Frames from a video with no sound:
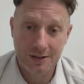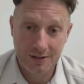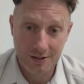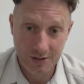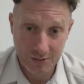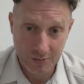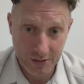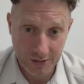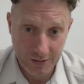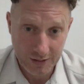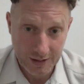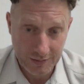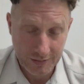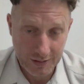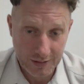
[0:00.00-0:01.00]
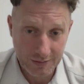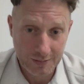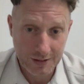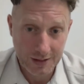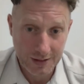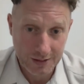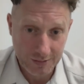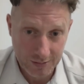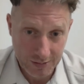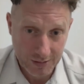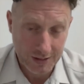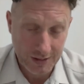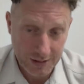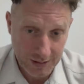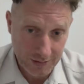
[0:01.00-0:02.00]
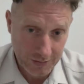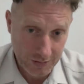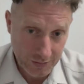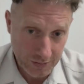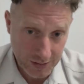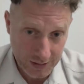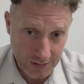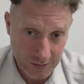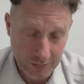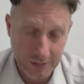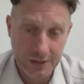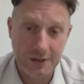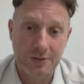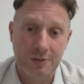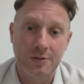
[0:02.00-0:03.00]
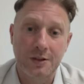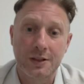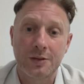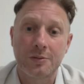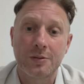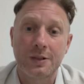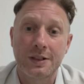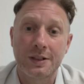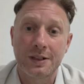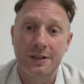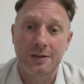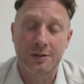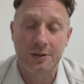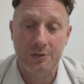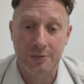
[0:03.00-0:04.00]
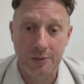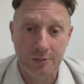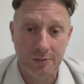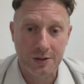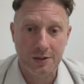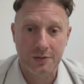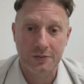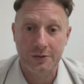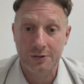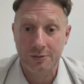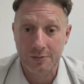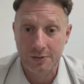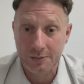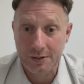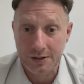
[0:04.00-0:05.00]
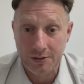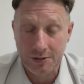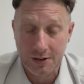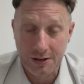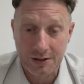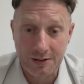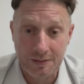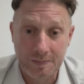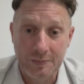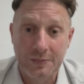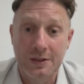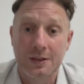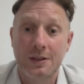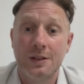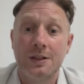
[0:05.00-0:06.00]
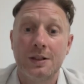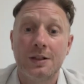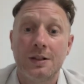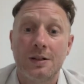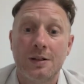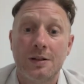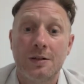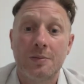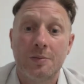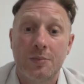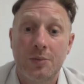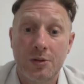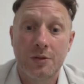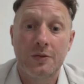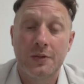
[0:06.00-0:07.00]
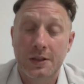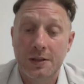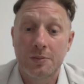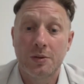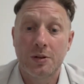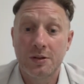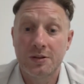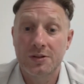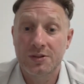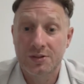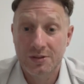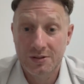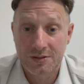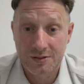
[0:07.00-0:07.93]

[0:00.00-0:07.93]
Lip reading: Because we don't have enough money, so I've got 10 different directors. We need all the help we can get because they want this film to be looking perfect, polished.